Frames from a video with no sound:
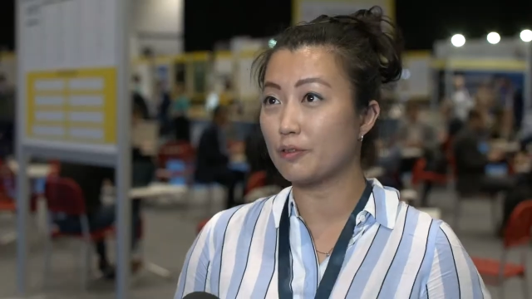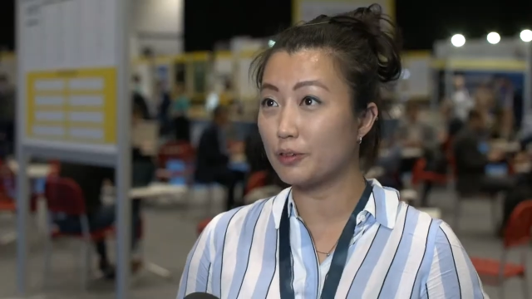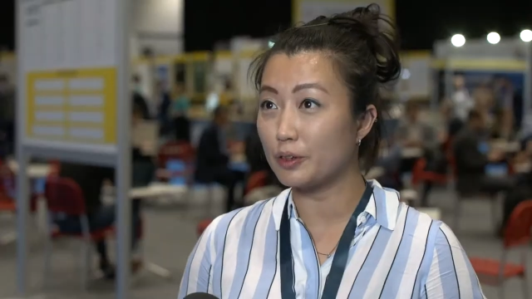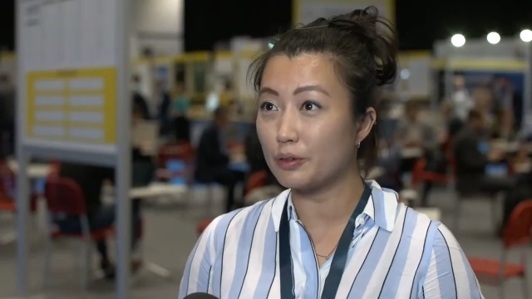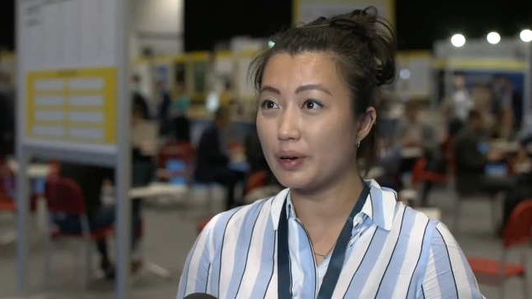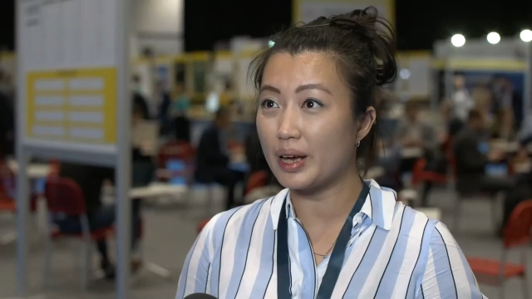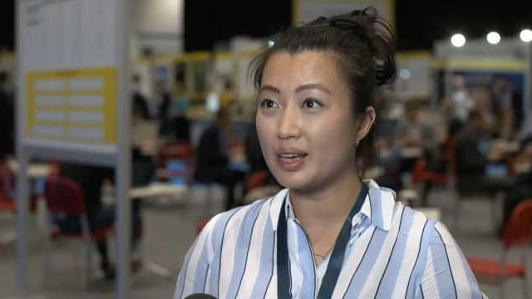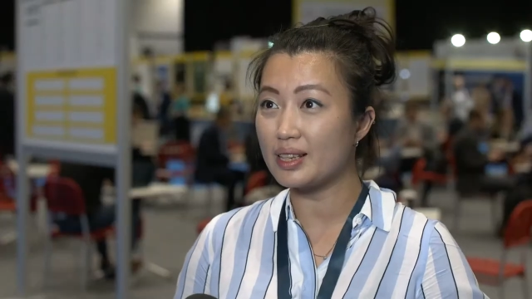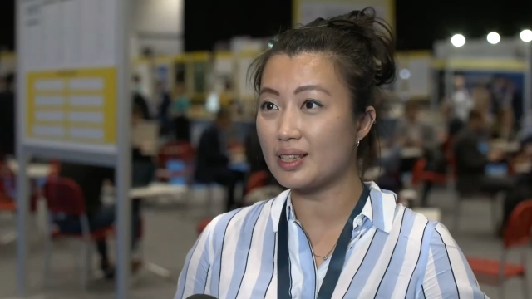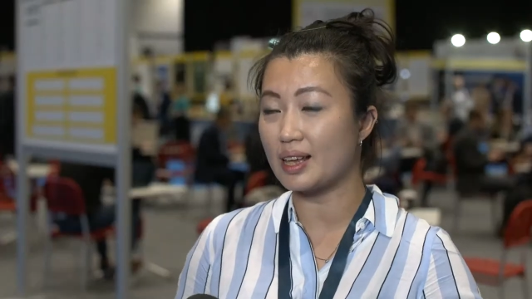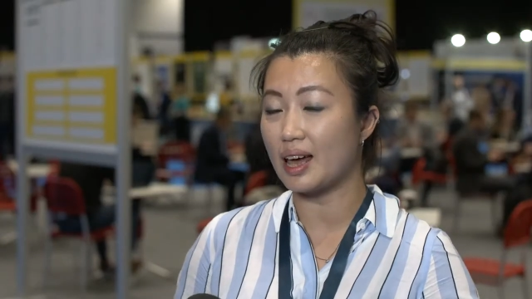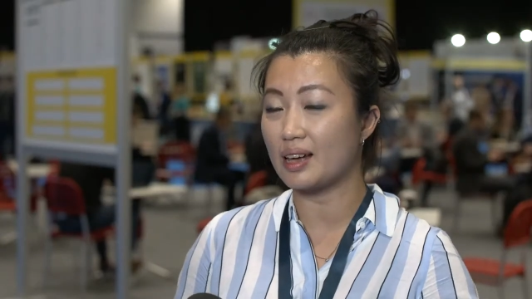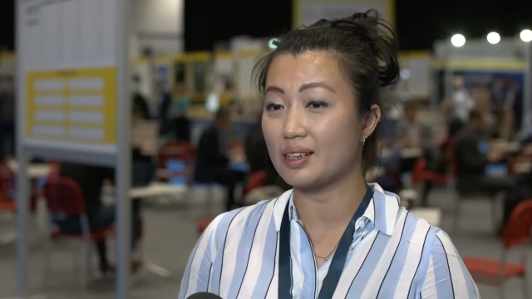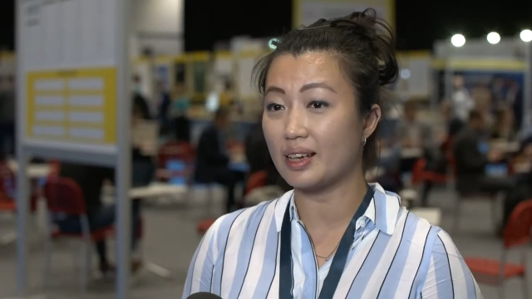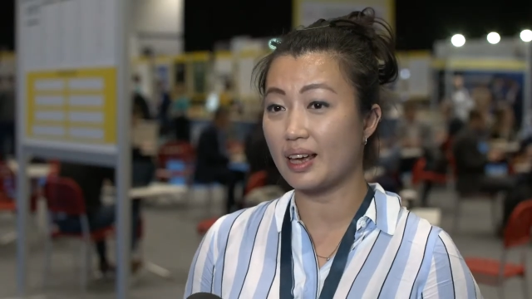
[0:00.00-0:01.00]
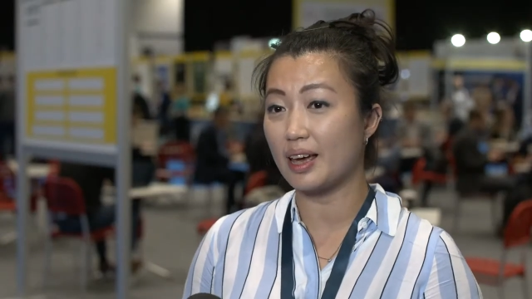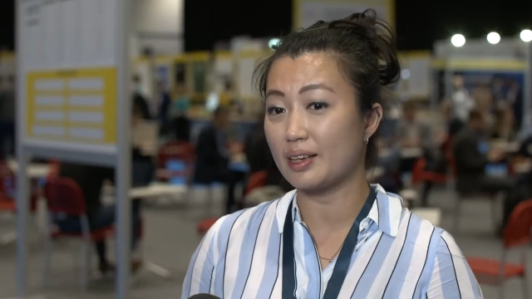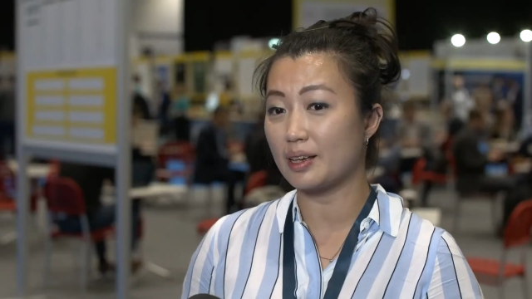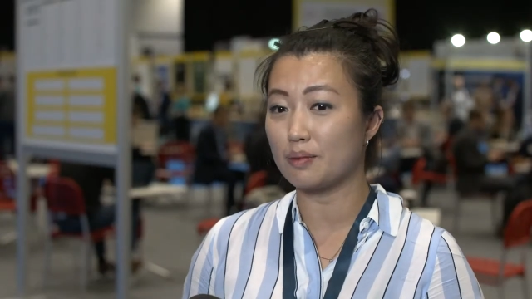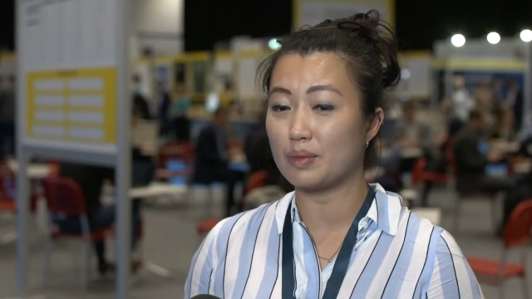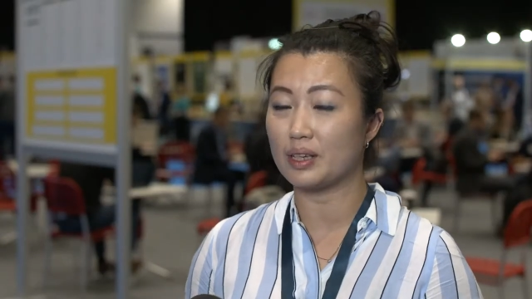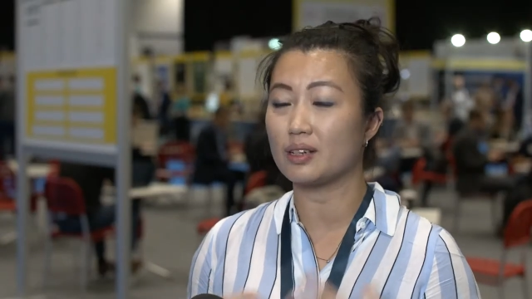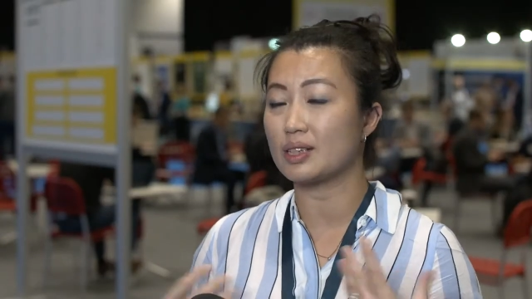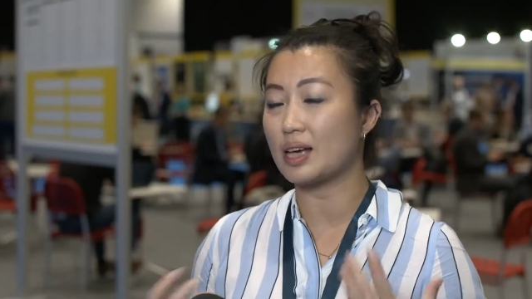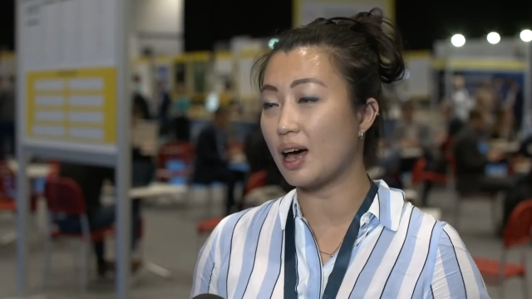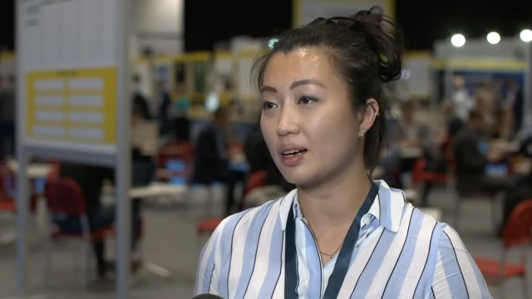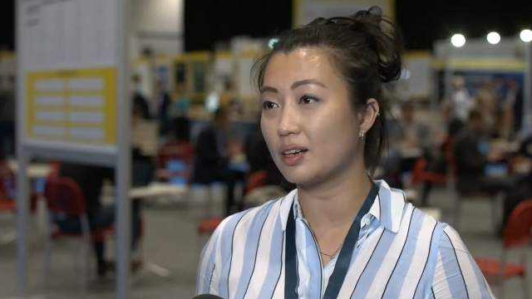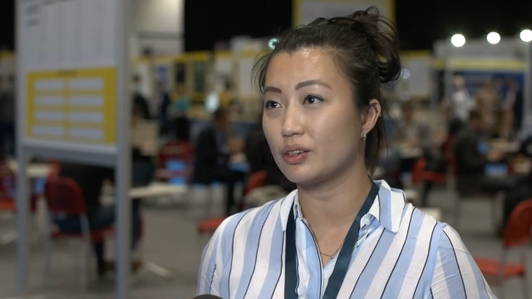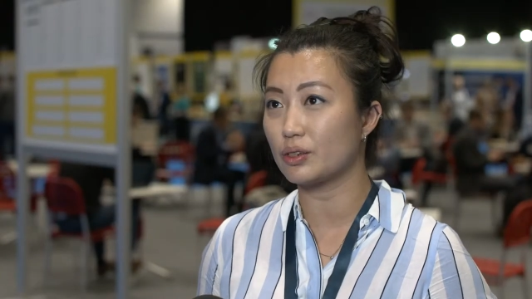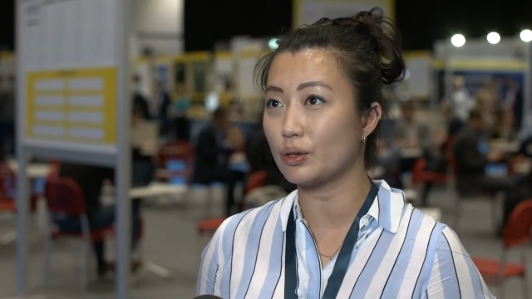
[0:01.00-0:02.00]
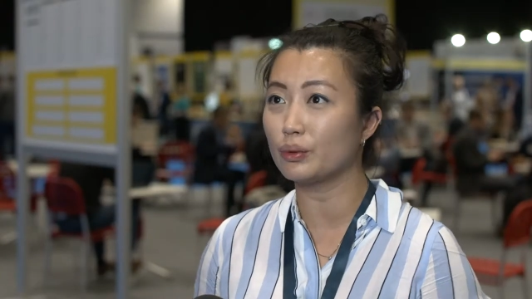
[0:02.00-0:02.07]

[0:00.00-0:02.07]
a foot race, and again, I mean, attackers